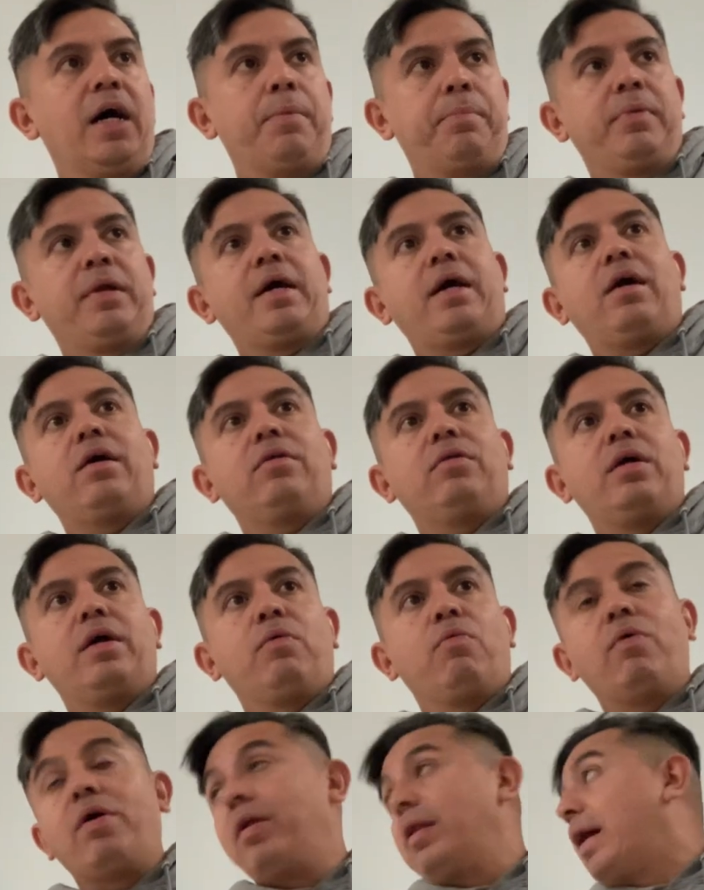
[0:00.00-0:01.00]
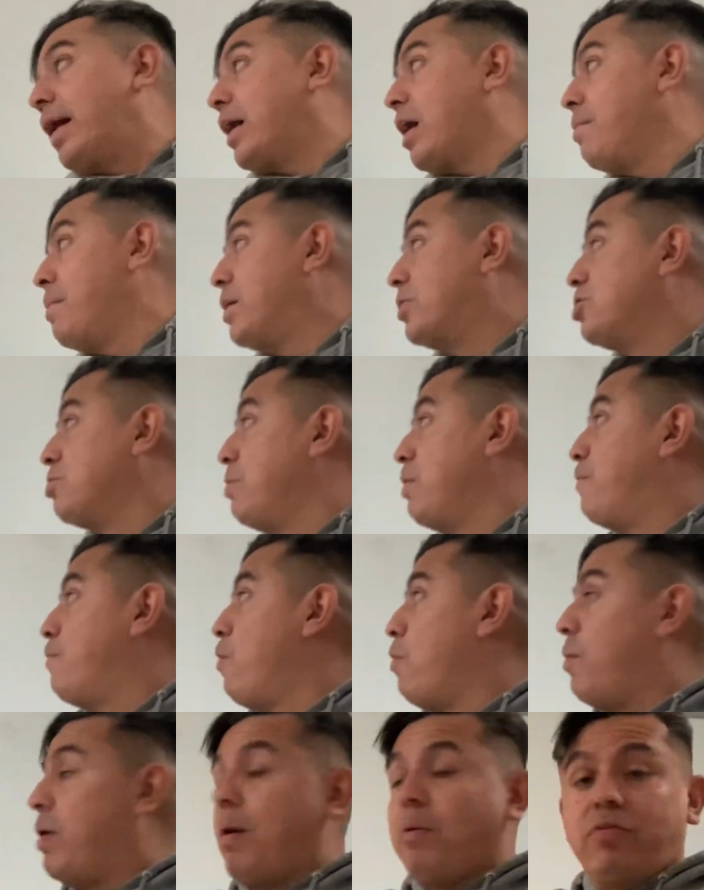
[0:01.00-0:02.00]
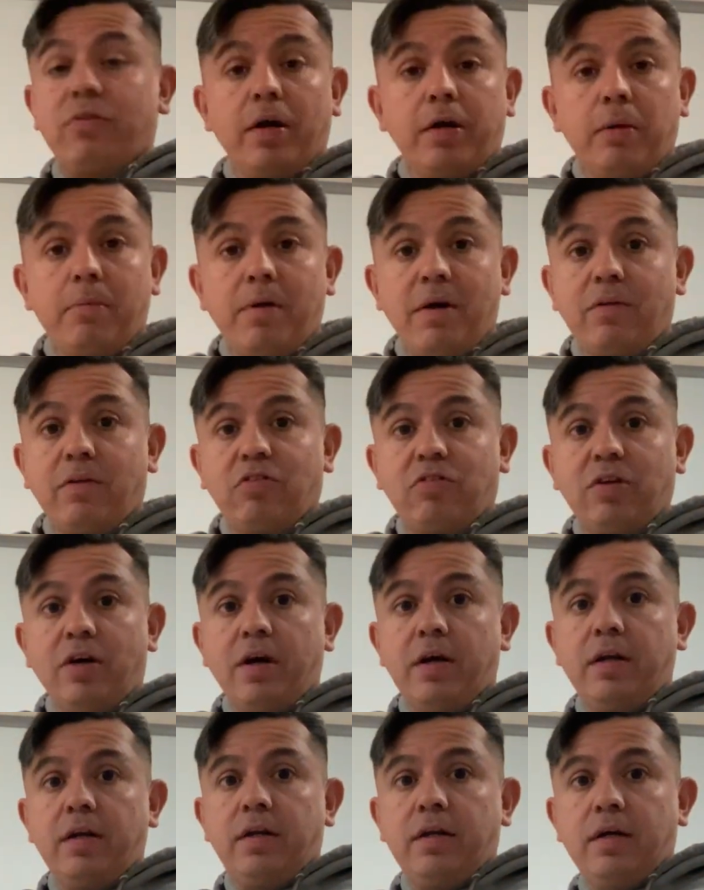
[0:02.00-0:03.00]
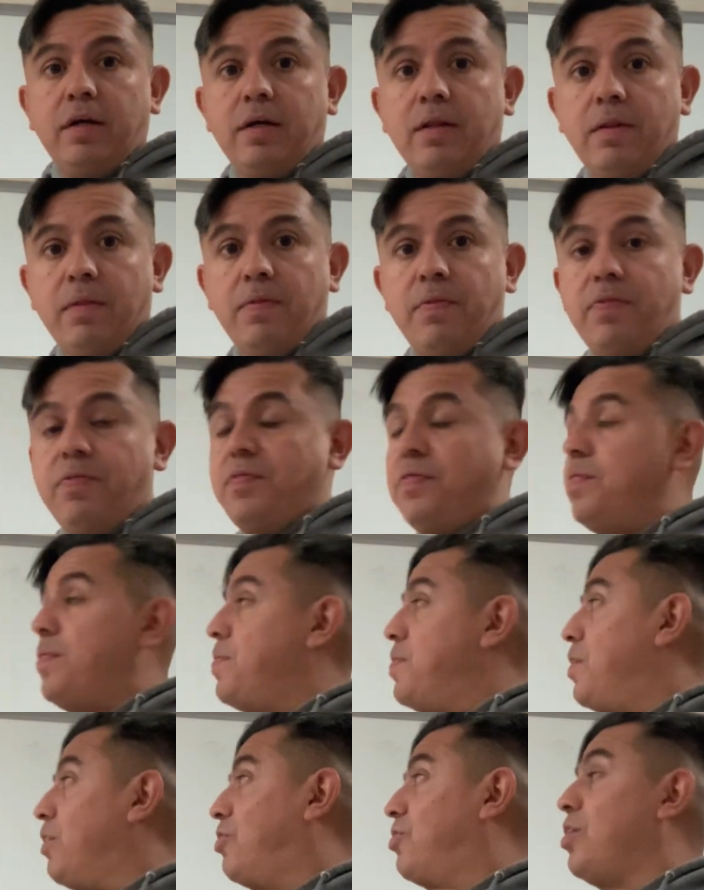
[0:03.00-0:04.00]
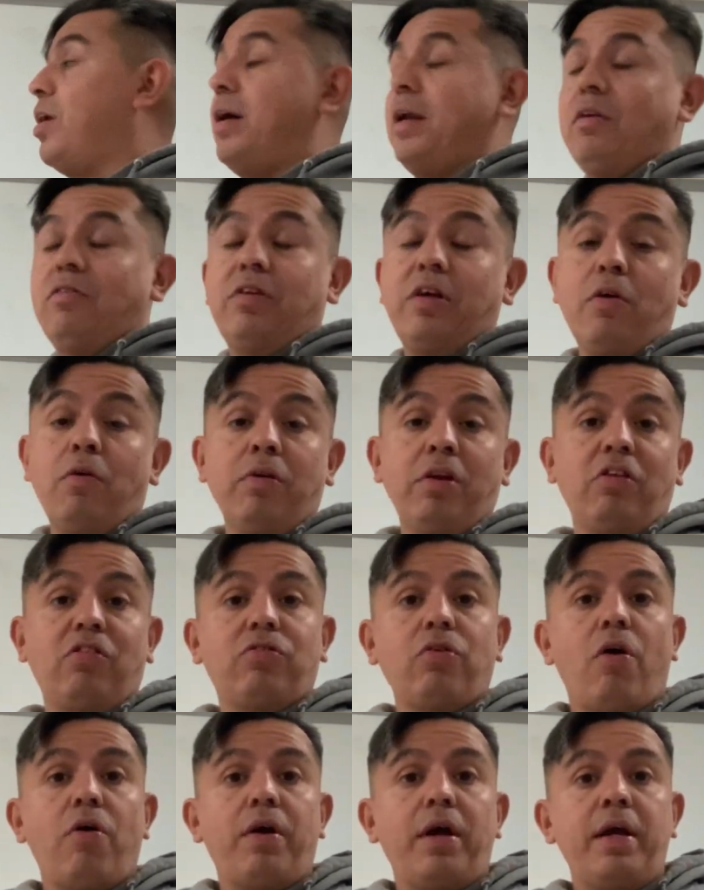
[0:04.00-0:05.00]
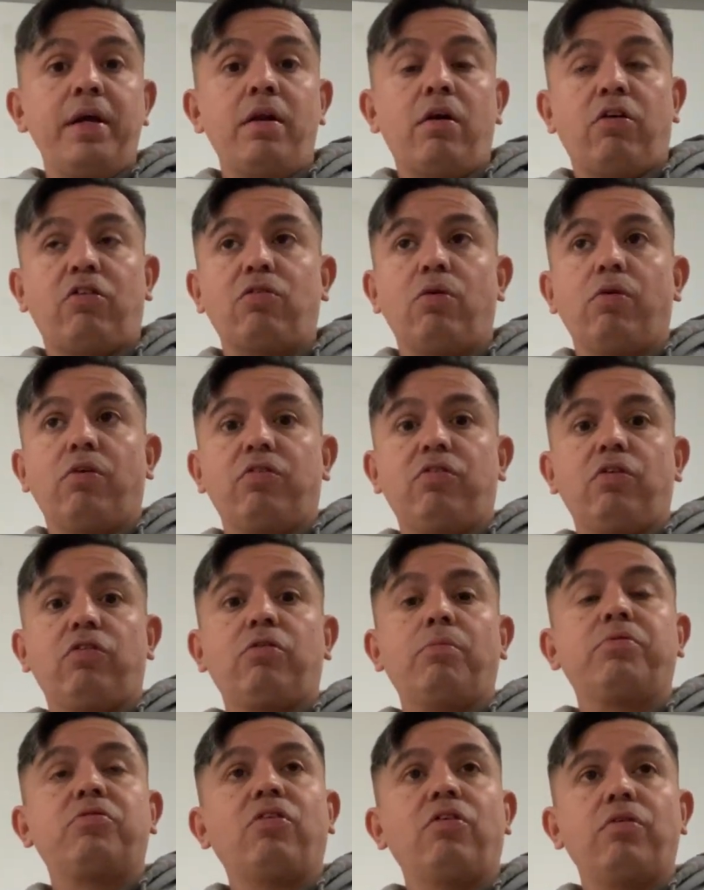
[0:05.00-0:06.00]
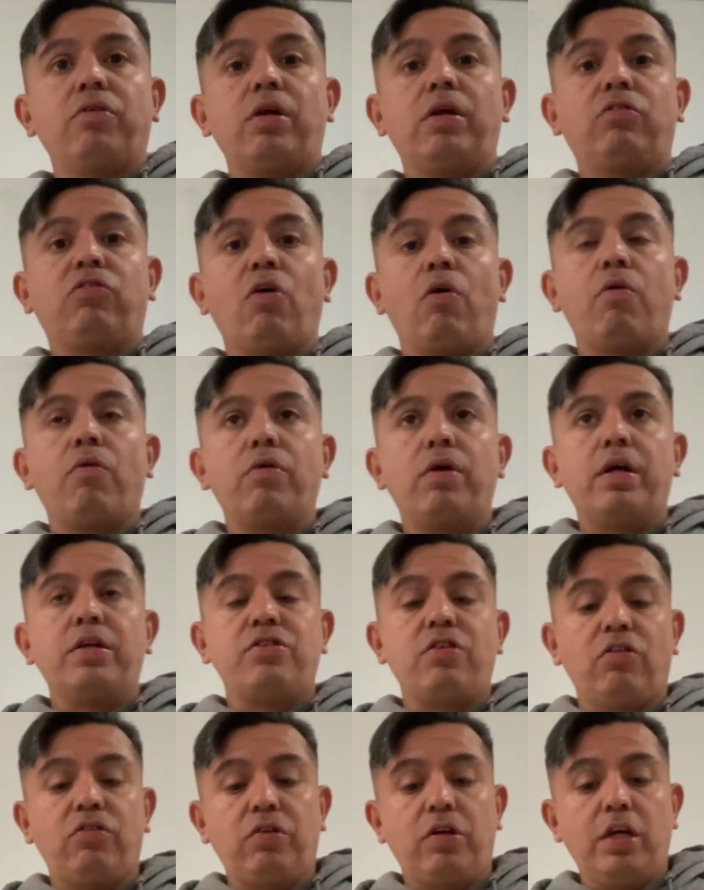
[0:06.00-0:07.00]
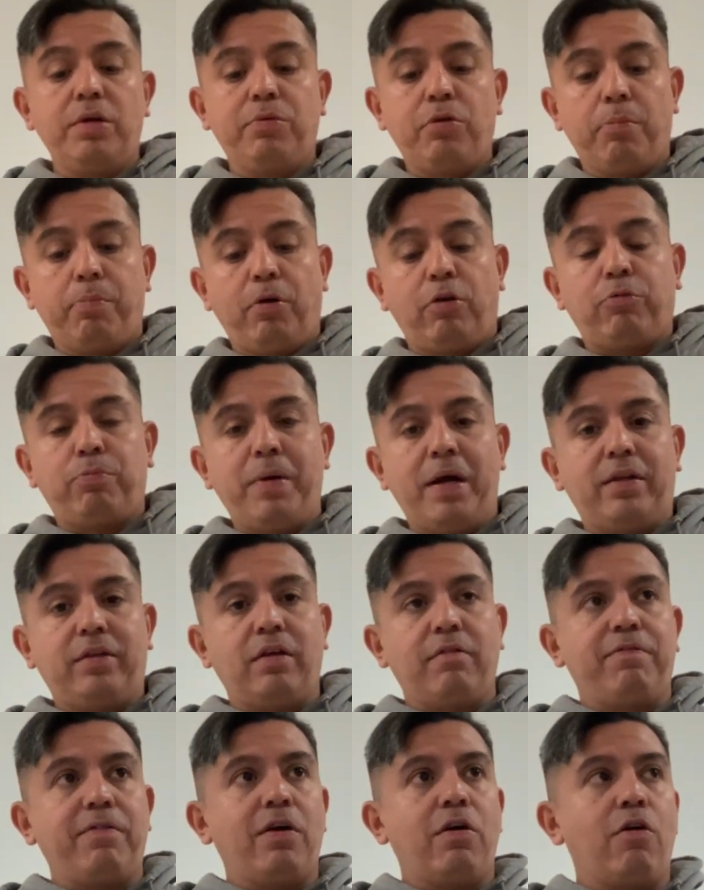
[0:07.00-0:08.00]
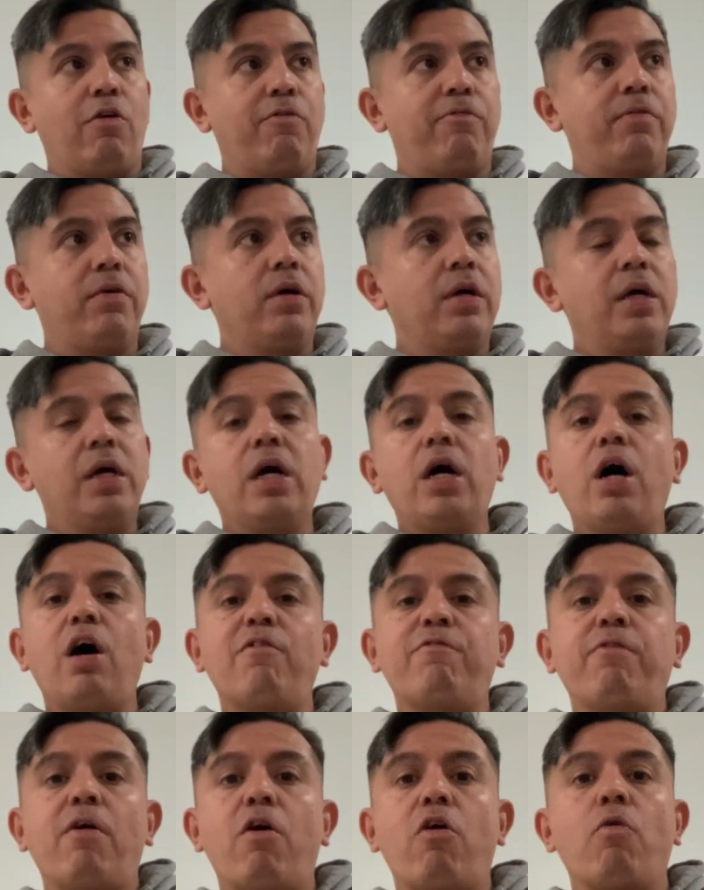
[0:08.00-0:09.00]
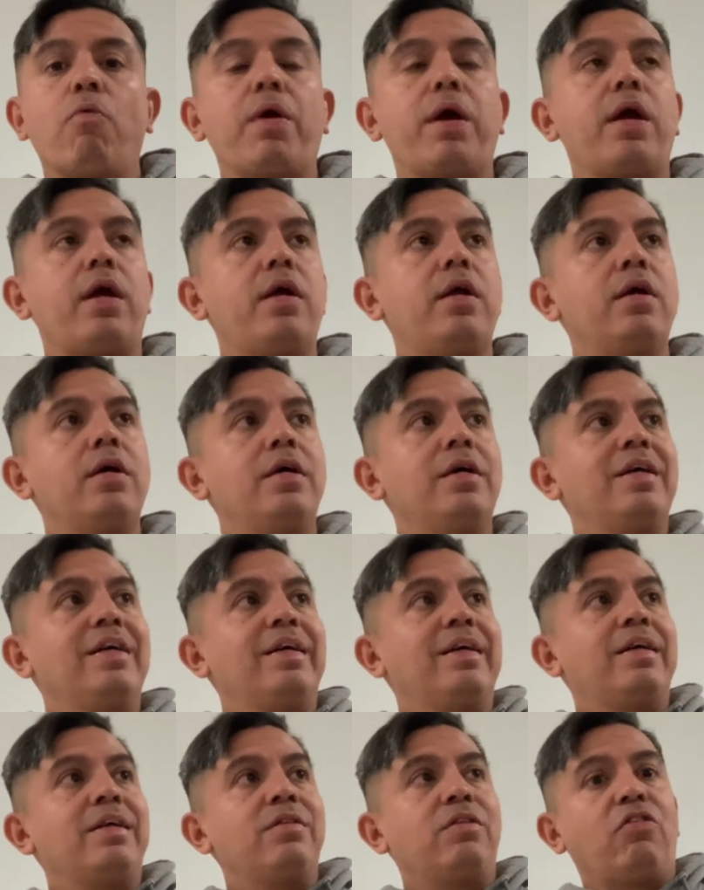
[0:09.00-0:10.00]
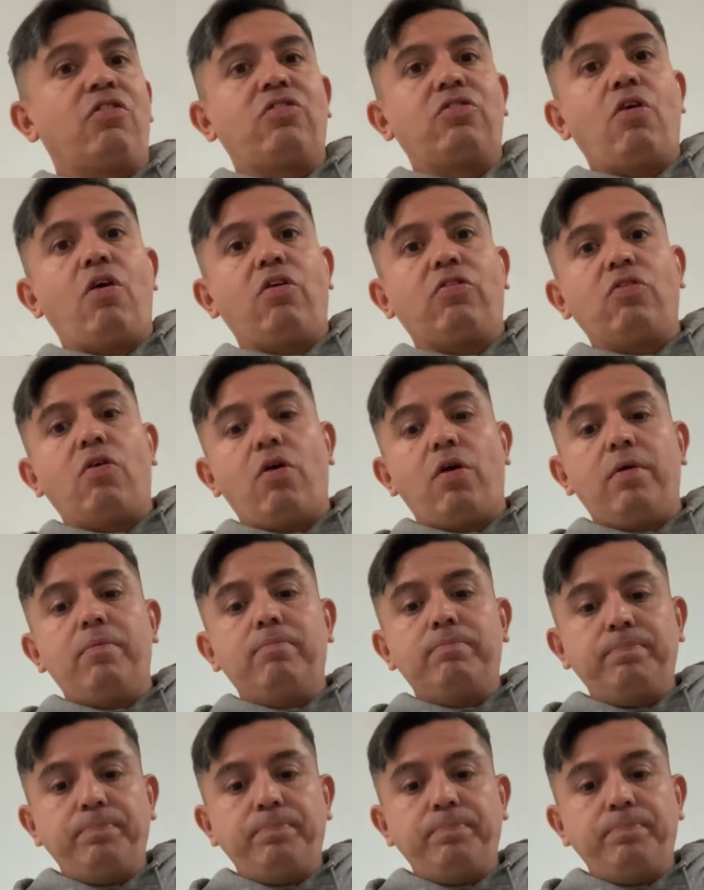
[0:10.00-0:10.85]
Like I mentioned before when I was talking about the sun is the only star in our solar system. So it just gives you a perspective of how far away the stars are.